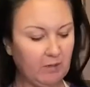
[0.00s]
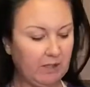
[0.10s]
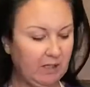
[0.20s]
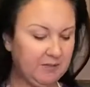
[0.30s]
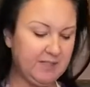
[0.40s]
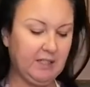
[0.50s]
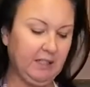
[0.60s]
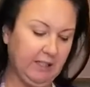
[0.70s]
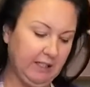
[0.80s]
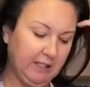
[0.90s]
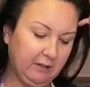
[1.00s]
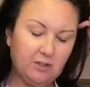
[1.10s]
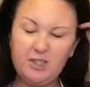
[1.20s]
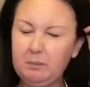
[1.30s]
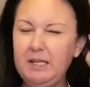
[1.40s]
of skin and
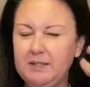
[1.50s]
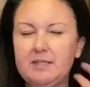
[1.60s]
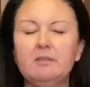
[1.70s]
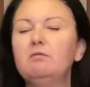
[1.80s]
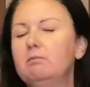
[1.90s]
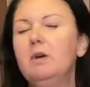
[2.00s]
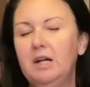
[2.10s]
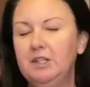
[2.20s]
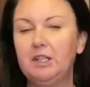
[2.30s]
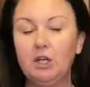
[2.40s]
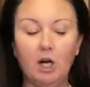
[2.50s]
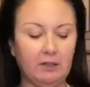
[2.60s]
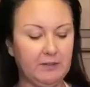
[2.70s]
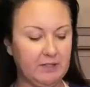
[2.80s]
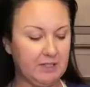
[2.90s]
just pieces of onion and
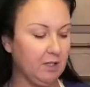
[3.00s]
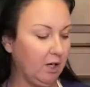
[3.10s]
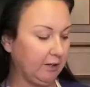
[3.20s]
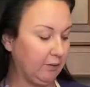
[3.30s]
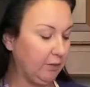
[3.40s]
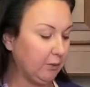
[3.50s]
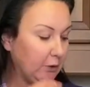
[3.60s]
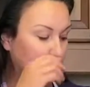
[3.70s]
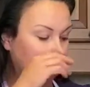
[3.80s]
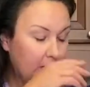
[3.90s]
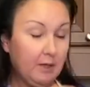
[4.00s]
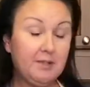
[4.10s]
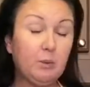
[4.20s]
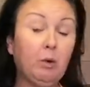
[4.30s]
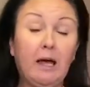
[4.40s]
garlic that did not go through.
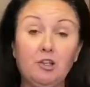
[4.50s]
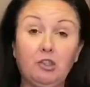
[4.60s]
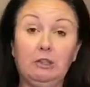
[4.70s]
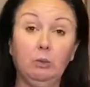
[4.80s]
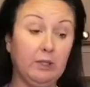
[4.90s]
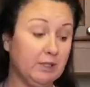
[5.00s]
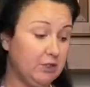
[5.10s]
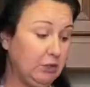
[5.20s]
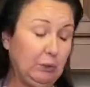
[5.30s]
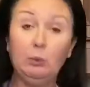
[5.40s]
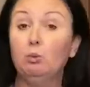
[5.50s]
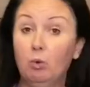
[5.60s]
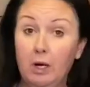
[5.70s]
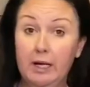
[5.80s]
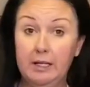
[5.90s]
So we're actually going to
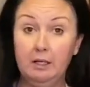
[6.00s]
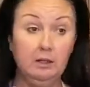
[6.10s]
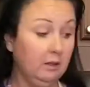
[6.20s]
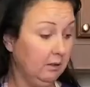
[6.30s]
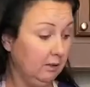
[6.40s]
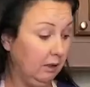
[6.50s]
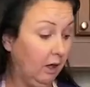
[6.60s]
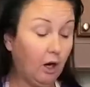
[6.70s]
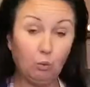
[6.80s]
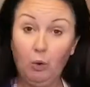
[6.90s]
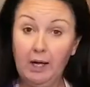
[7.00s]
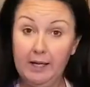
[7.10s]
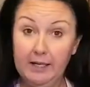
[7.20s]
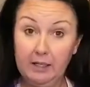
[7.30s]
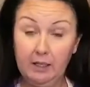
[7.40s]
run our
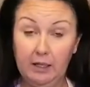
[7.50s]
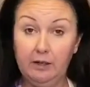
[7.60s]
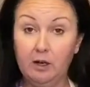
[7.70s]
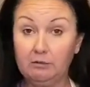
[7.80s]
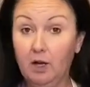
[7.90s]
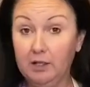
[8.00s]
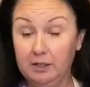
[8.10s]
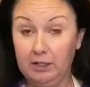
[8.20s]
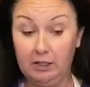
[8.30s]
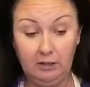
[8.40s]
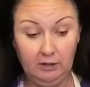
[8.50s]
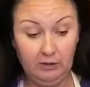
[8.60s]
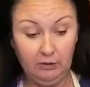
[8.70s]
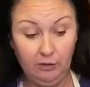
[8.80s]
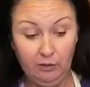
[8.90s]
wine and our vodka
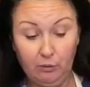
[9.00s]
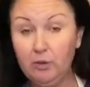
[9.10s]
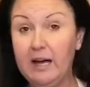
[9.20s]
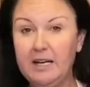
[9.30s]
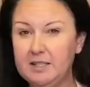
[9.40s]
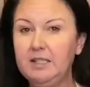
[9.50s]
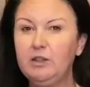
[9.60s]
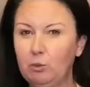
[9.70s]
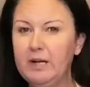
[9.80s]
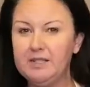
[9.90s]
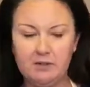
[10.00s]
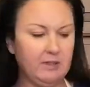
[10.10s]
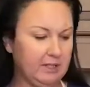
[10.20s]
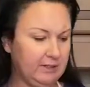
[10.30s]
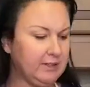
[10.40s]
through that to get the rest of
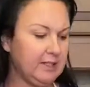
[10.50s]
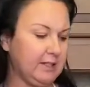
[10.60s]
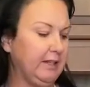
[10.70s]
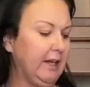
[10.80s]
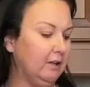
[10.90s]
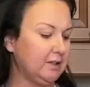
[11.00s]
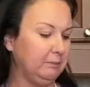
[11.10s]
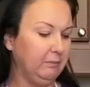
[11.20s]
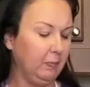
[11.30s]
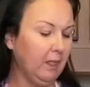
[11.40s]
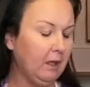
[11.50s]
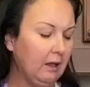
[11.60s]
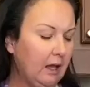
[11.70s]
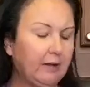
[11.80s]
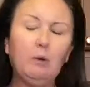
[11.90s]
the seasoning
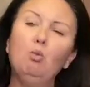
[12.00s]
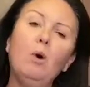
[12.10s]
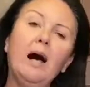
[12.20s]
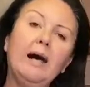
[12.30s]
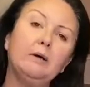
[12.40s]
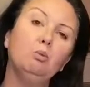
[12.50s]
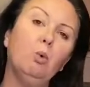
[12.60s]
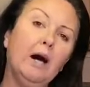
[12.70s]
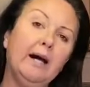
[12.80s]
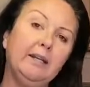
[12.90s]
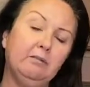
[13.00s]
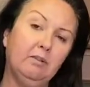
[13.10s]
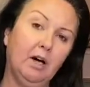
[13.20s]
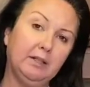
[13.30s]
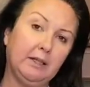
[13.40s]
out. Okay, why wine and
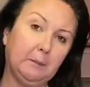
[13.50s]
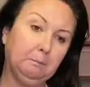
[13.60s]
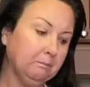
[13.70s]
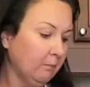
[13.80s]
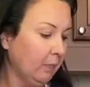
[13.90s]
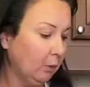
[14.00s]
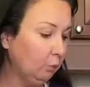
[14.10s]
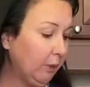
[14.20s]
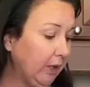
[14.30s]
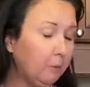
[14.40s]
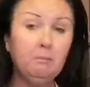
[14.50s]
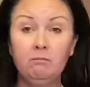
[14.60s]
vodka? Well,